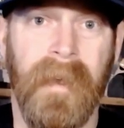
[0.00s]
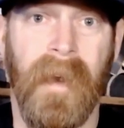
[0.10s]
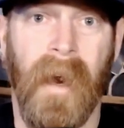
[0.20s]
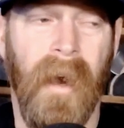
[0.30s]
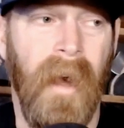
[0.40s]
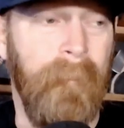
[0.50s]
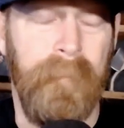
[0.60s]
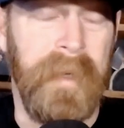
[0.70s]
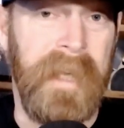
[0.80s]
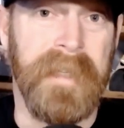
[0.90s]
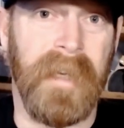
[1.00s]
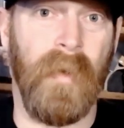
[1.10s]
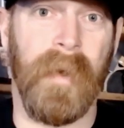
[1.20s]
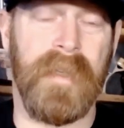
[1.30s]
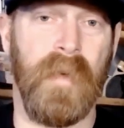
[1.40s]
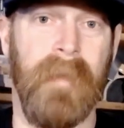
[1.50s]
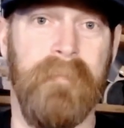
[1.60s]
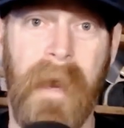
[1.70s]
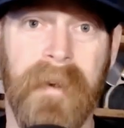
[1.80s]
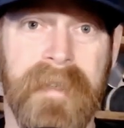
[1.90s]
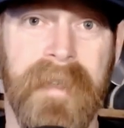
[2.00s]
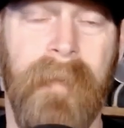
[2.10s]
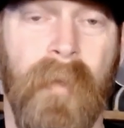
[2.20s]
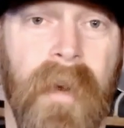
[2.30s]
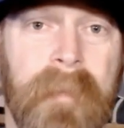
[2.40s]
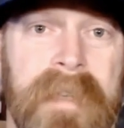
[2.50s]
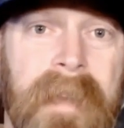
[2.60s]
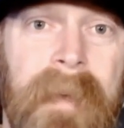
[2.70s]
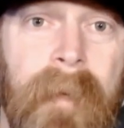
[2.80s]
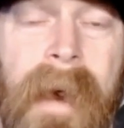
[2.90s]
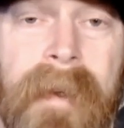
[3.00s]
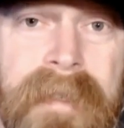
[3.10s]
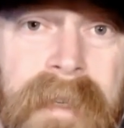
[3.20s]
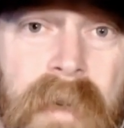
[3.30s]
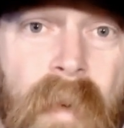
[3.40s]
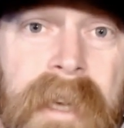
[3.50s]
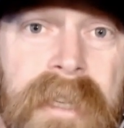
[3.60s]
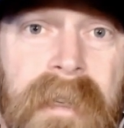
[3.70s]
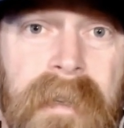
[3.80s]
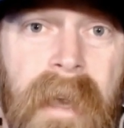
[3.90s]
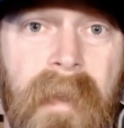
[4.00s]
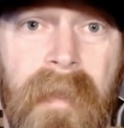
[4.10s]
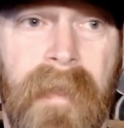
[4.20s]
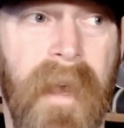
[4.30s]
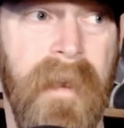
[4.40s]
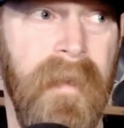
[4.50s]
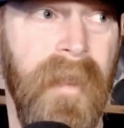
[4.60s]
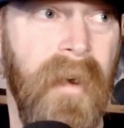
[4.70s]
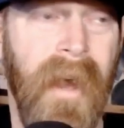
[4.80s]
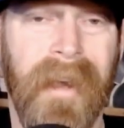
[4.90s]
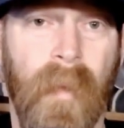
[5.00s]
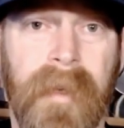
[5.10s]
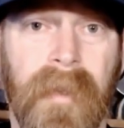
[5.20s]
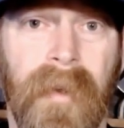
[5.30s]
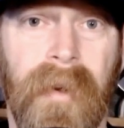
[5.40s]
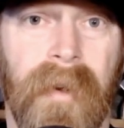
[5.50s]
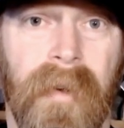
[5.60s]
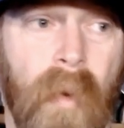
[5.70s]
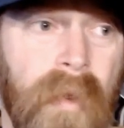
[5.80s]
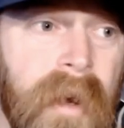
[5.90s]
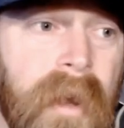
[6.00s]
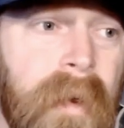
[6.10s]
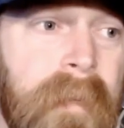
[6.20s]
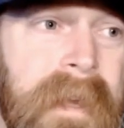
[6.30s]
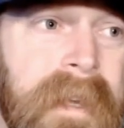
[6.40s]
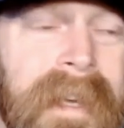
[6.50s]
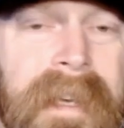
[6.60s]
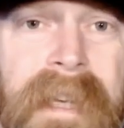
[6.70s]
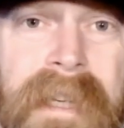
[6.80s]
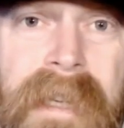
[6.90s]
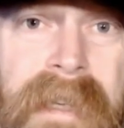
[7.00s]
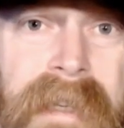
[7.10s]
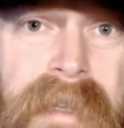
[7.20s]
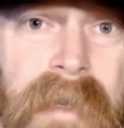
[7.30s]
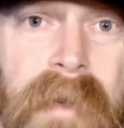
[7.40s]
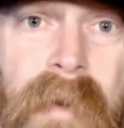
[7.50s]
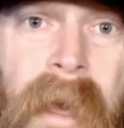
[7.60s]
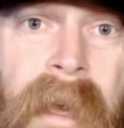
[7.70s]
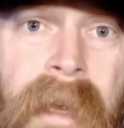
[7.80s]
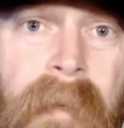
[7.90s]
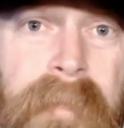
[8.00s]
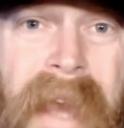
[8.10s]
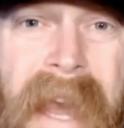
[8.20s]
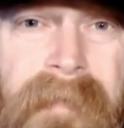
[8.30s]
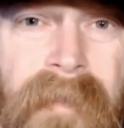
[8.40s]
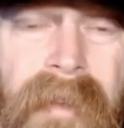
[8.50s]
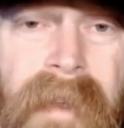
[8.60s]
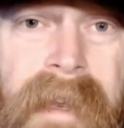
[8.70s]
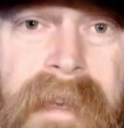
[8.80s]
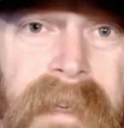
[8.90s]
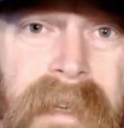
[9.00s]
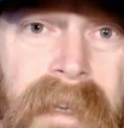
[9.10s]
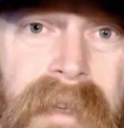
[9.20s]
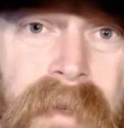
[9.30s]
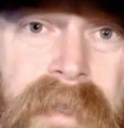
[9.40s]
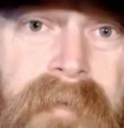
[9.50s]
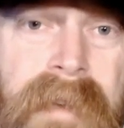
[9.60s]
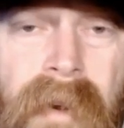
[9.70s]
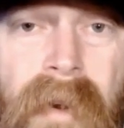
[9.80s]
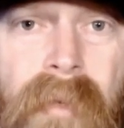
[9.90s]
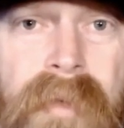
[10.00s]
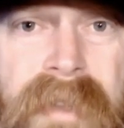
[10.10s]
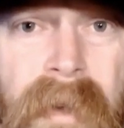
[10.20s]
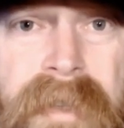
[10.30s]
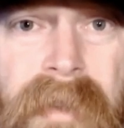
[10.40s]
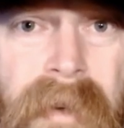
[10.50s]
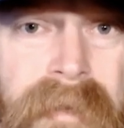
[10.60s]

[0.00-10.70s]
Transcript: Uh, I'm potentially going to embarrass them or upset them about a situation, and then they're not going to learn or they're going to be conditioned into behavior that isn't conducive to their own results and their own